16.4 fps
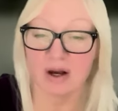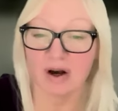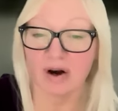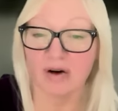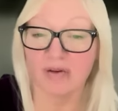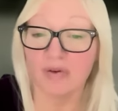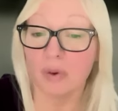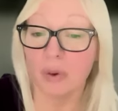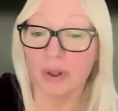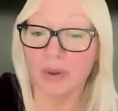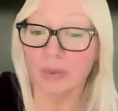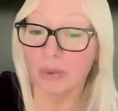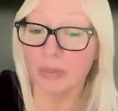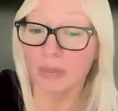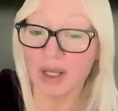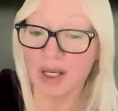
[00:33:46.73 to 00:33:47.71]
avoid
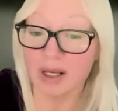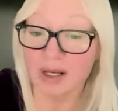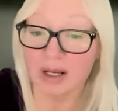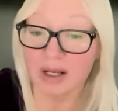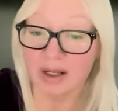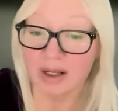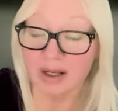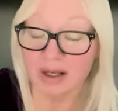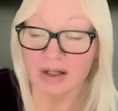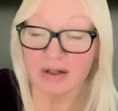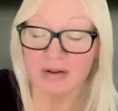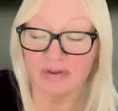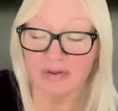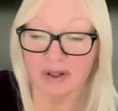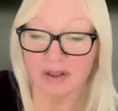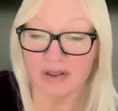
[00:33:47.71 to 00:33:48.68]
repeating
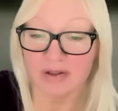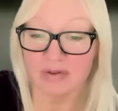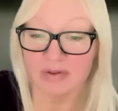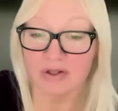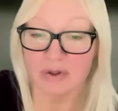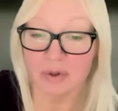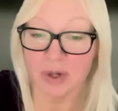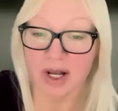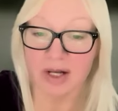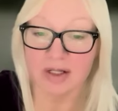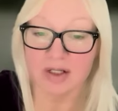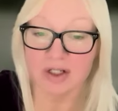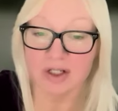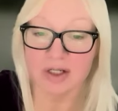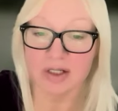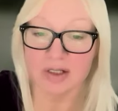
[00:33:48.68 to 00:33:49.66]
ineffective
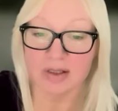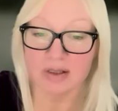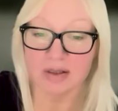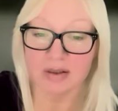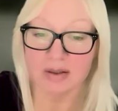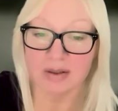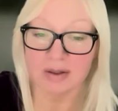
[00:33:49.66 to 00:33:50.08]
strategies.